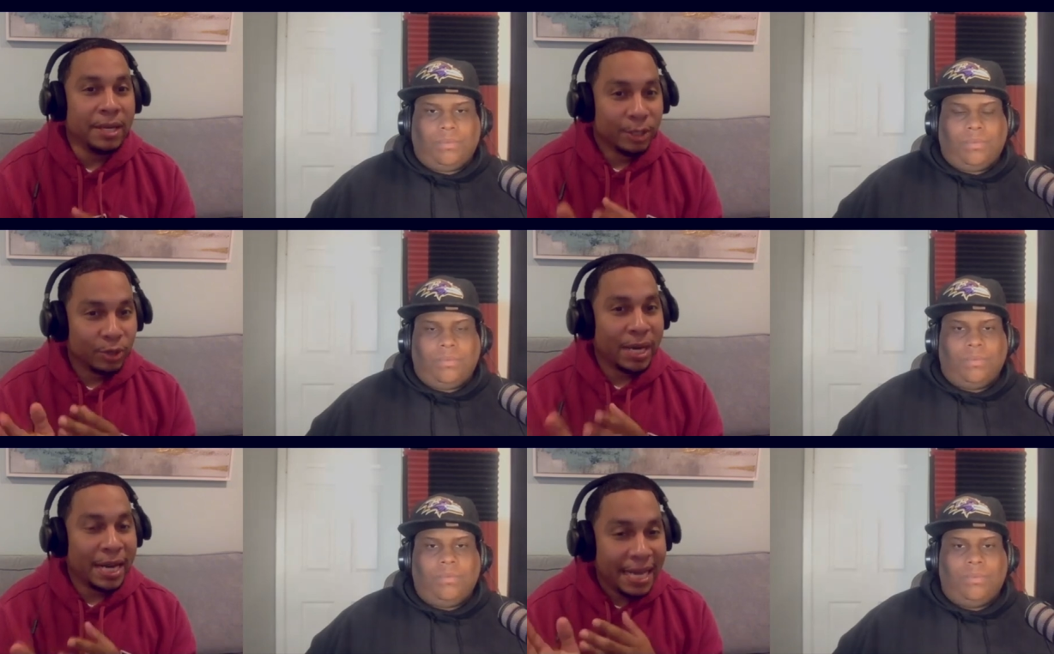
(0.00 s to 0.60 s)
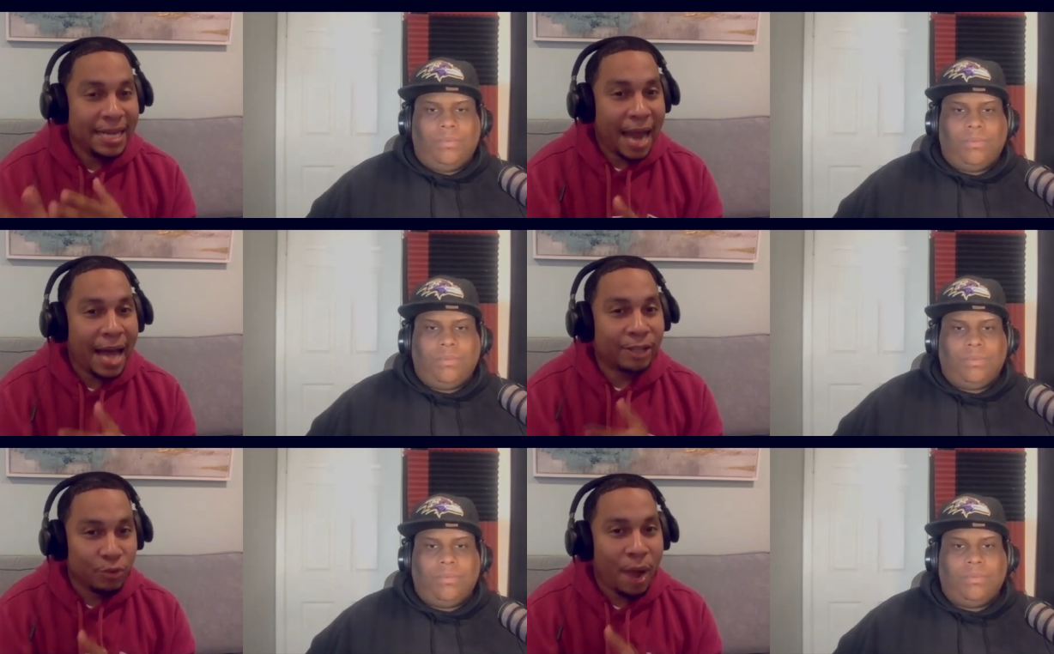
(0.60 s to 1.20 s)
Speaker 1: So then he
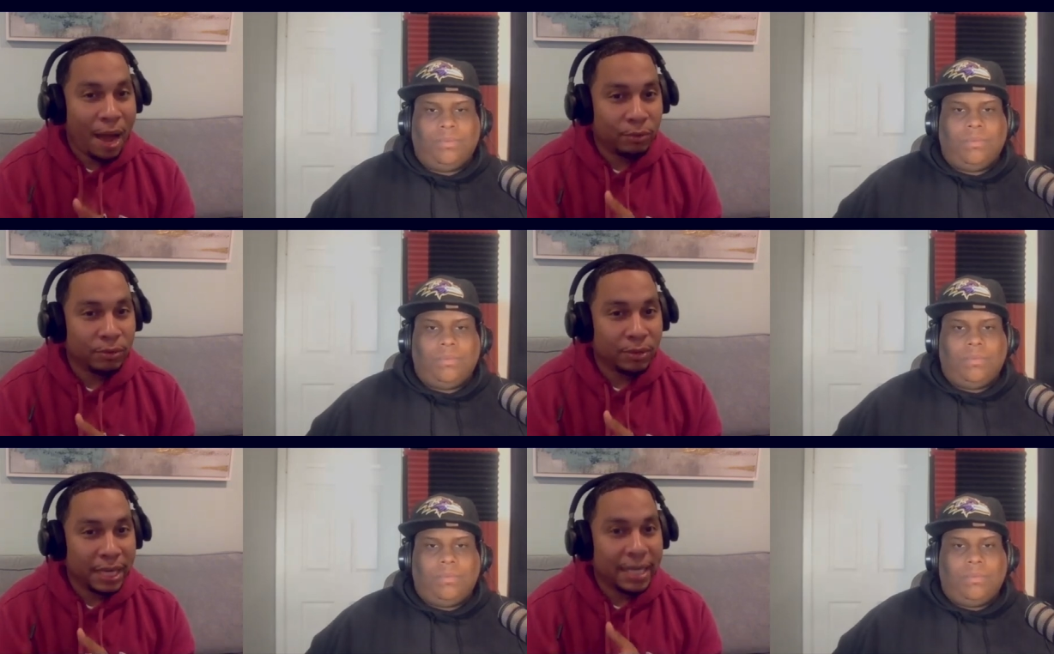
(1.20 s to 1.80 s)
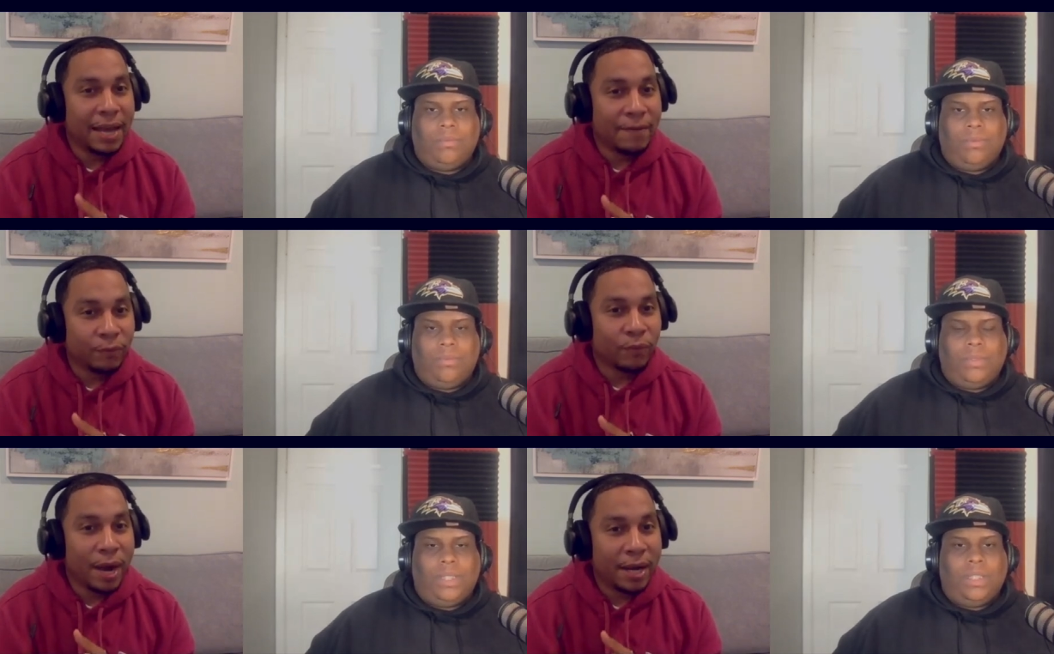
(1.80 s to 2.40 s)
knocked you out in the eleventh
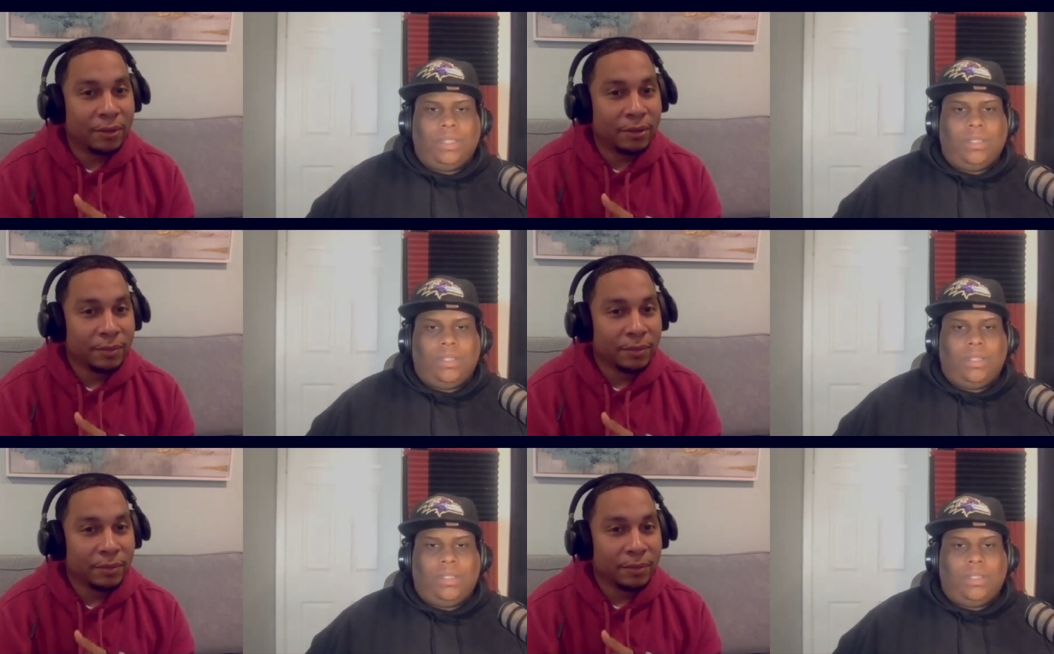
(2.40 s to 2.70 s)
round.